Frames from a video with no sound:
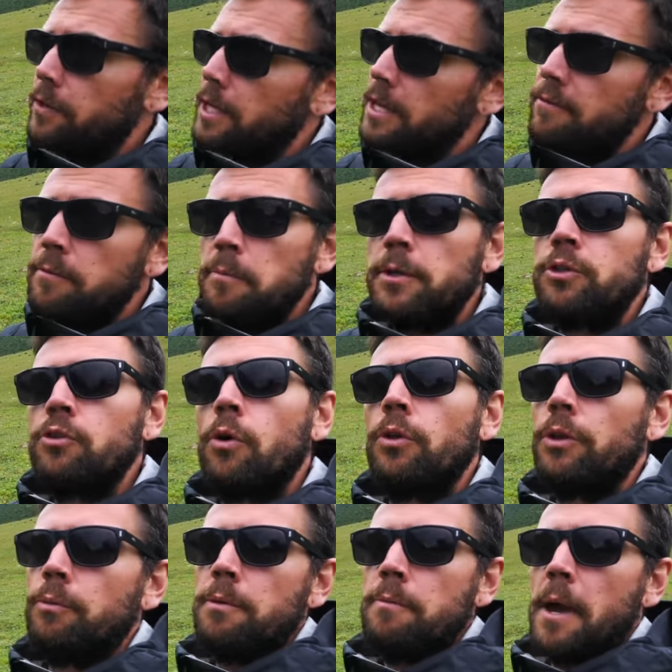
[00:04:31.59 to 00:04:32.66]
Even been told
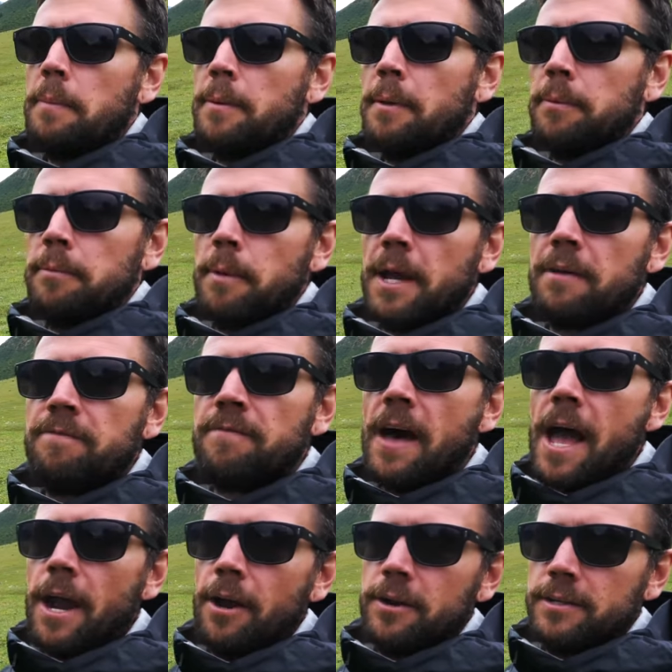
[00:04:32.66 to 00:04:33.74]
that we might be able to make a
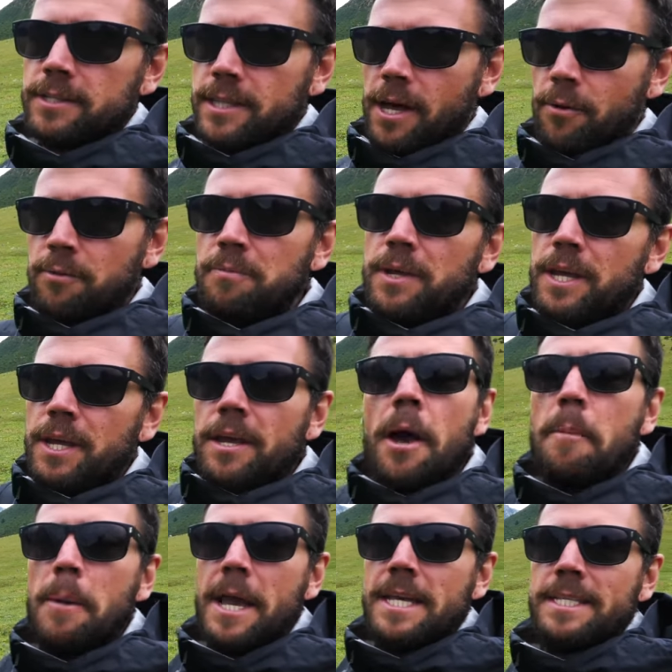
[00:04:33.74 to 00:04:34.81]
fire, so that would be
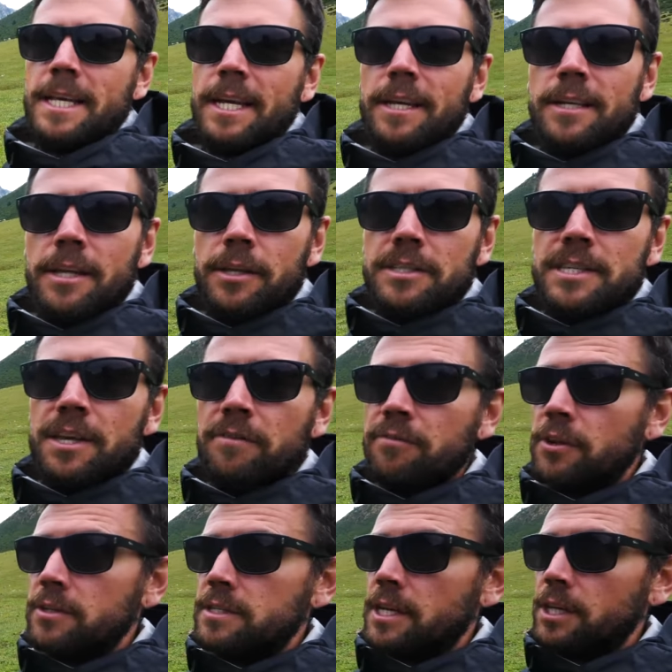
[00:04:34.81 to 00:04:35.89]
amazing. Let's see if
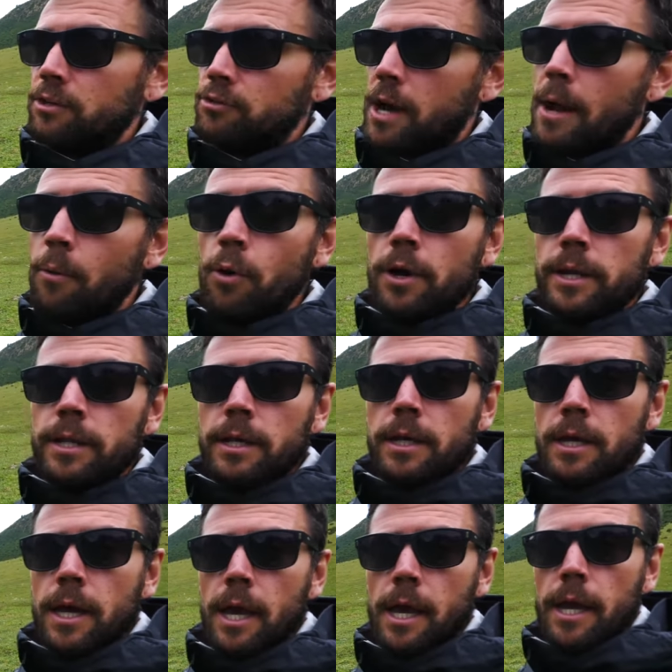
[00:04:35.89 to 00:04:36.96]
there's any dry wood,
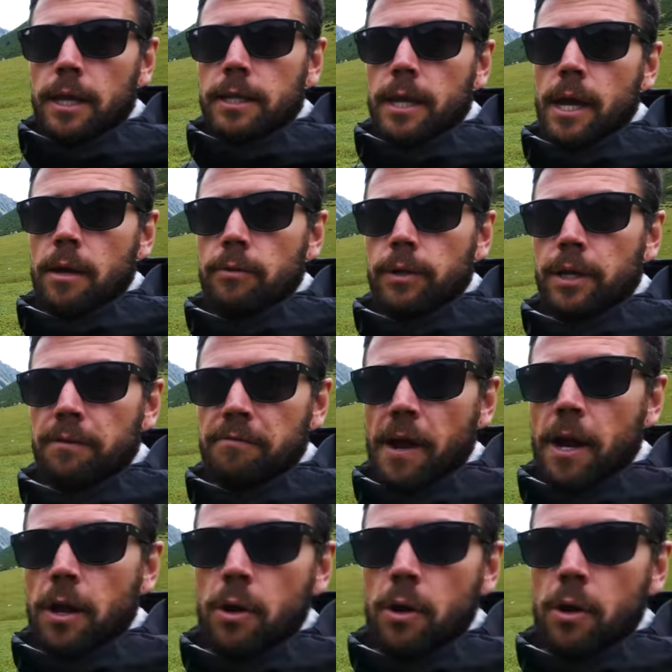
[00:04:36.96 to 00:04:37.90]
and yeah, get a fire